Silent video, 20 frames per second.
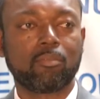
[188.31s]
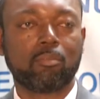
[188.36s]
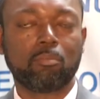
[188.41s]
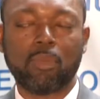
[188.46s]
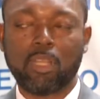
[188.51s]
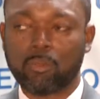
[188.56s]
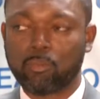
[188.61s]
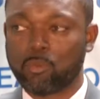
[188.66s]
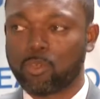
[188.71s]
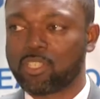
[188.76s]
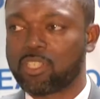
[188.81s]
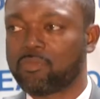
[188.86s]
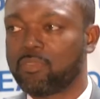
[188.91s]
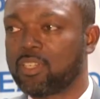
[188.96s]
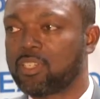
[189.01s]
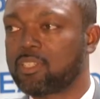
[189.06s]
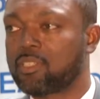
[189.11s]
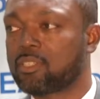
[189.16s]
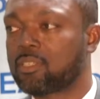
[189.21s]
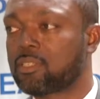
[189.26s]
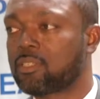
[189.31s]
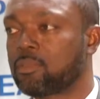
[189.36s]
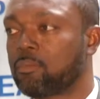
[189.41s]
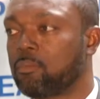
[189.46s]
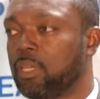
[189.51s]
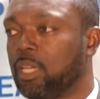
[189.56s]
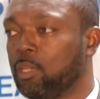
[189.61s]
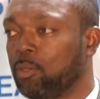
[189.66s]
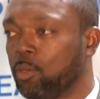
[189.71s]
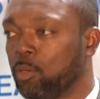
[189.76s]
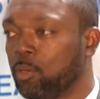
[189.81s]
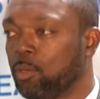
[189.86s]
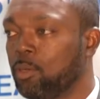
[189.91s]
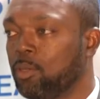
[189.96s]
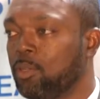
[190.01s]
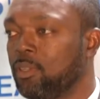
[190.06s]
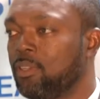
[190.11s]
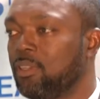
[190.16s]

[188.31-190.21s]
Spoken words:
well, most of us may know,